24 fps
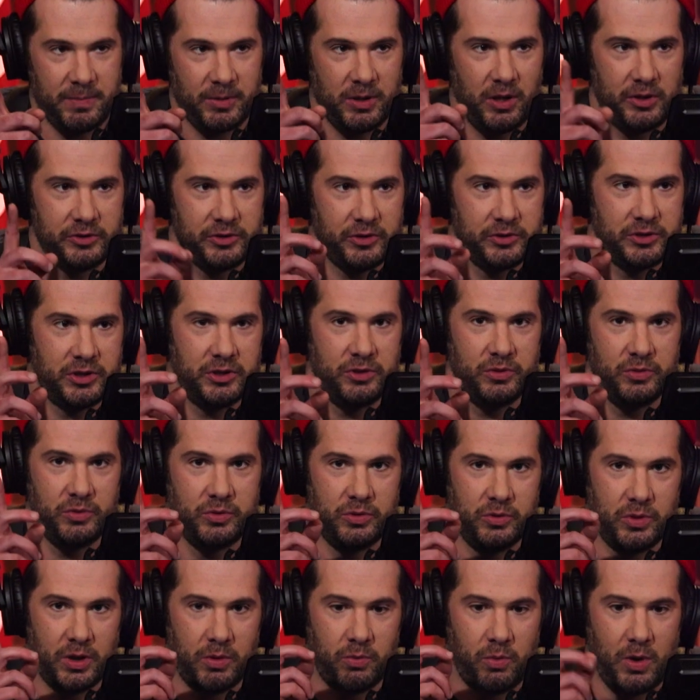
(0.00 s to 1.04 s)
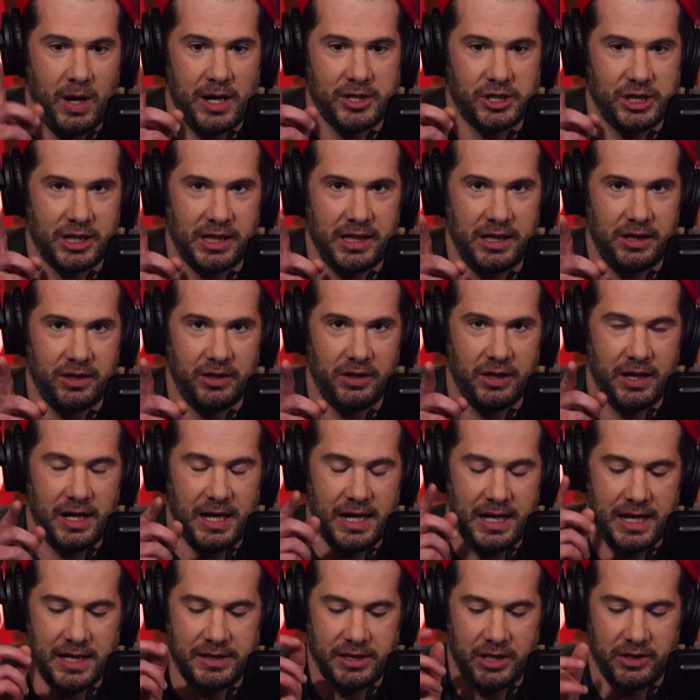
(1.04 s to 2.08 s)
people also, too, who are watching here
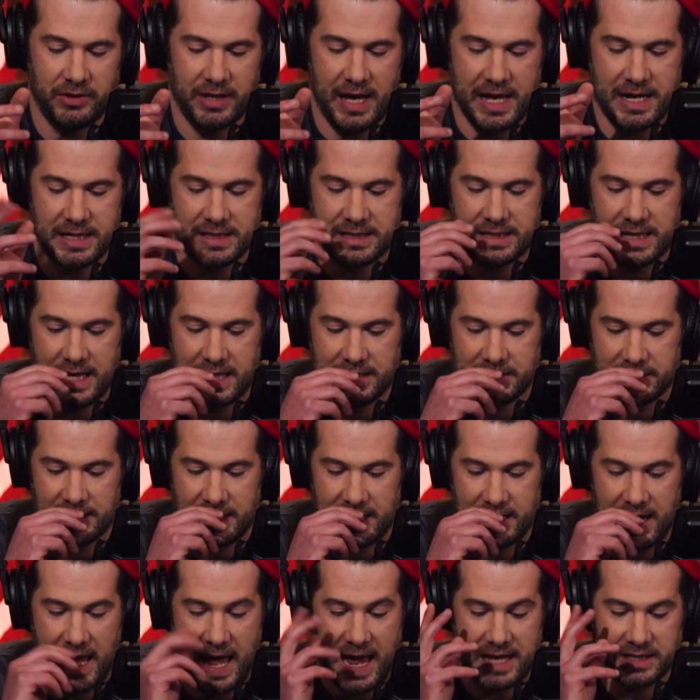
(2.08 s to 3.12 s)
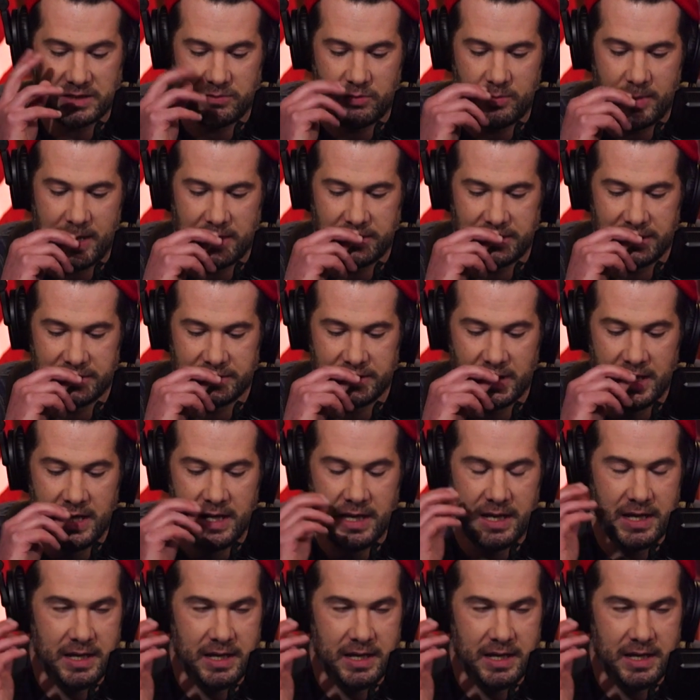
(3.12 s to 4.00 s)
in the United States and ask him about this.